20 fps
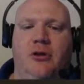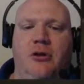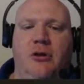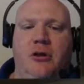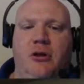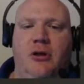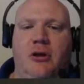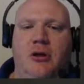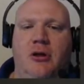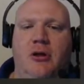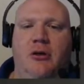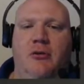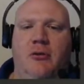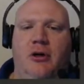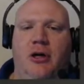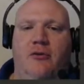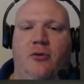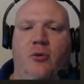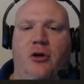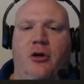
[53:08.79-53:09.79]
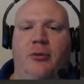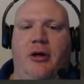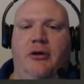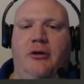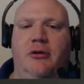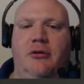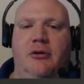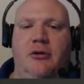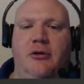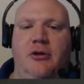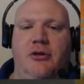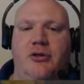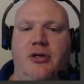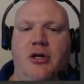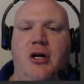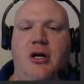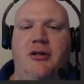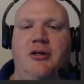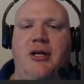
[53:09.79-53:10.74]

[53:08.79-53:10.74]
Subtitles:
What I have to worry about is not